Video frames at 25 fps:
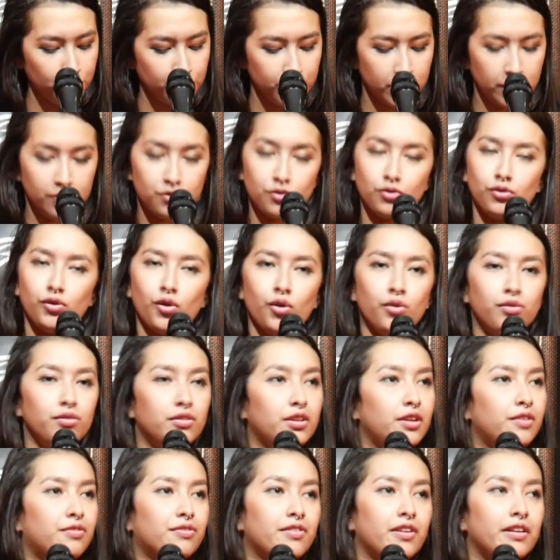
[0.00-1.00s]
she's no
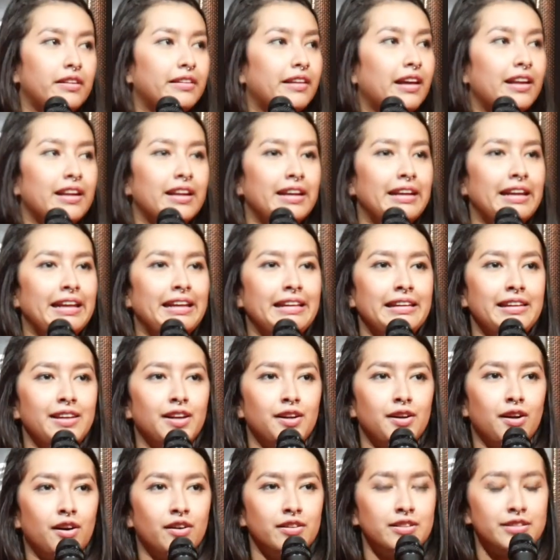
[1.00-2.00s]
different than an
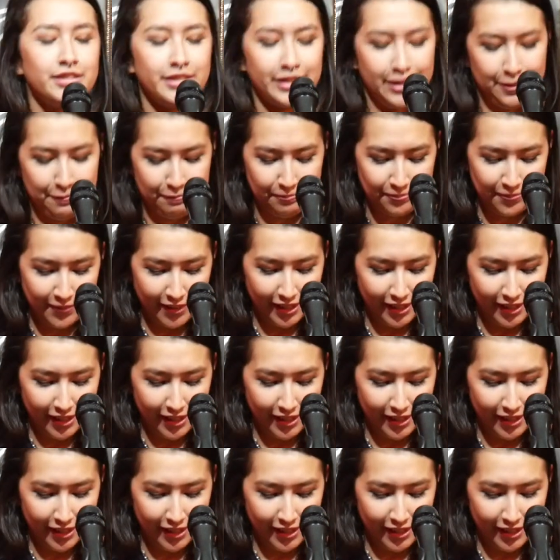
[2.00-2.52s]
Indian auntie.